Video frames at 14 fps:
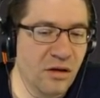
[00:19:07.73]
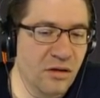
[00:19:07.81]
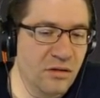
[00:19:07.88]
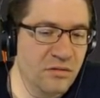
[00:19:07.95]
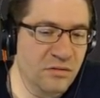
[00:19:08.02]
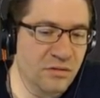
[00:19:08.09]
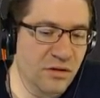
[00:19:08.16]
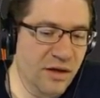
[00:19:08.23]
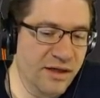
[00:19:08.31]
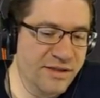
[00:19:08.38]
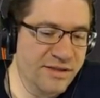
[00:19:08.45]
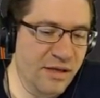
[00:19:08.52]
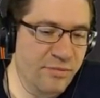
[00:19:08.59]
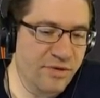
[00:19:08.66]
Ooh, I
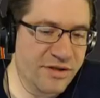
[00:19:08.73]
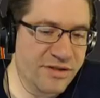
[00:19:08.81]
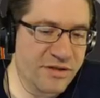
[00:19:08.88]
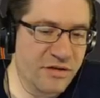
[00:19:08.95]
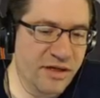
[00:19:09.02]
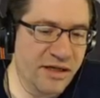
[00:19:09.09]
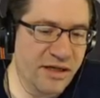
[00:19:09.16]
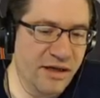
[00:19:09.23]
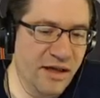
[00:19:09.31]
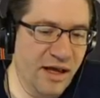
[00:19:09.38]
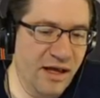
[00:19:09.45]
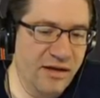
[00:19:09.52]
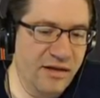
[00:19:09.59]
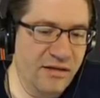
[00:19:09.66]
just got plus 30.
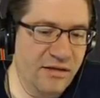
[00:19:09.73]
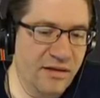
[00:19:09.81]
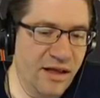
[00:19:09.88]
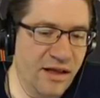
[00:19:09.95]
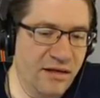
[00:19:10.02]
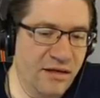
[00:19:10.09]
How did that...